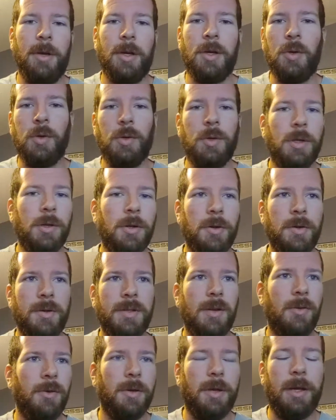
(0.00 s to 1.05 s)
cooler
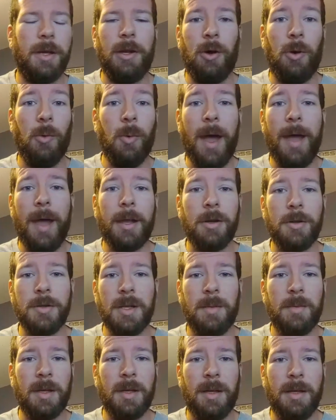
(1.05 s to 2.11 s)
or a wagon or
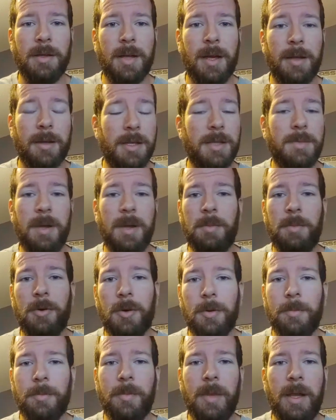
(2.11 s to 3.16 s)
something like that, because people
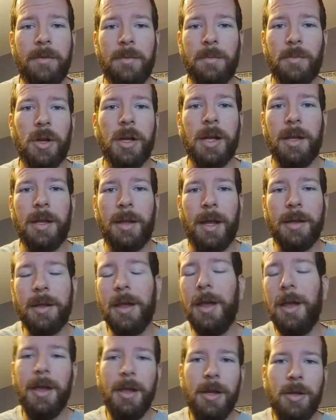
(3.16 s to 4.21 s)
will even bring in like
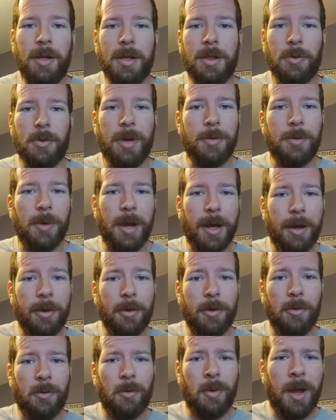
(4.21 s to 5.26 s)
the Red
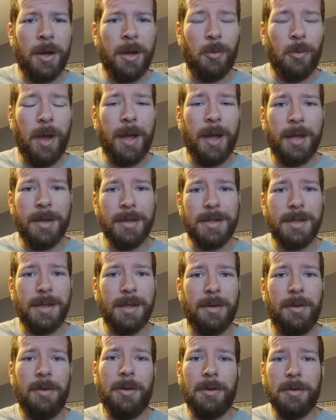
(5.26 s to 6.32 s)
Rider wagons,
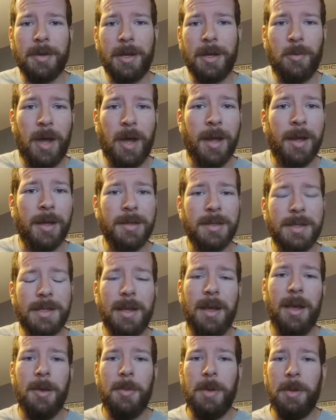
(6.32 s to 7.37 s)
like the little kid
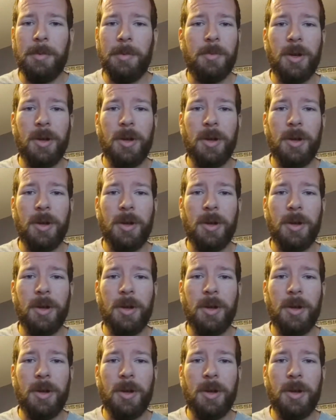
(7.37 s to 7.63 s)
wagons. People